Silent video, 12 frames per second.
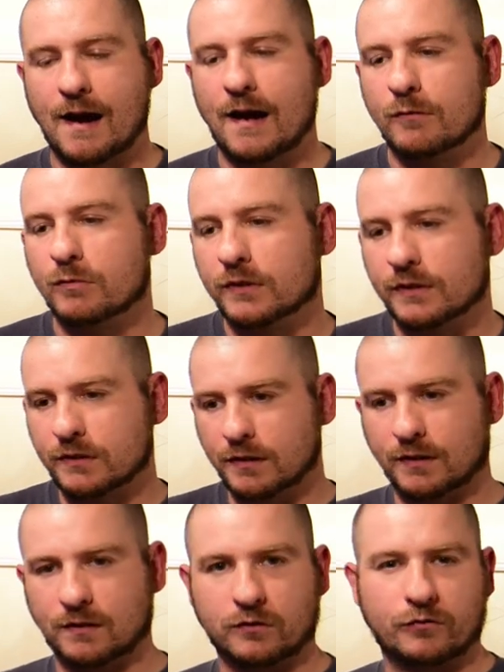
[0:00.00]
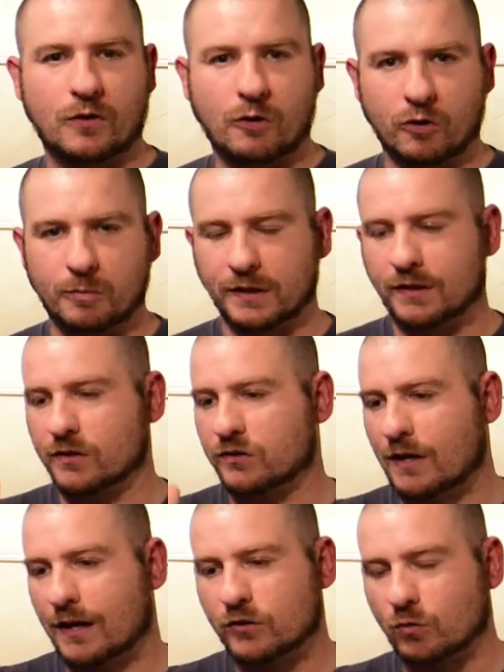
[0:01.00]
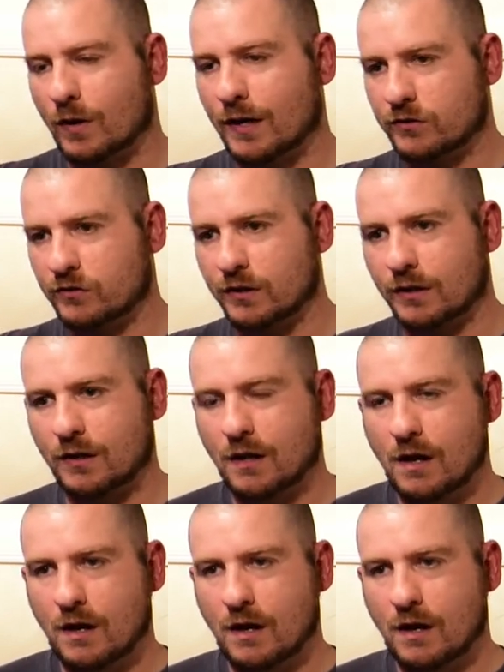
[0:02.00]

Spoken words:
I really dig this photo because X, Y, Z.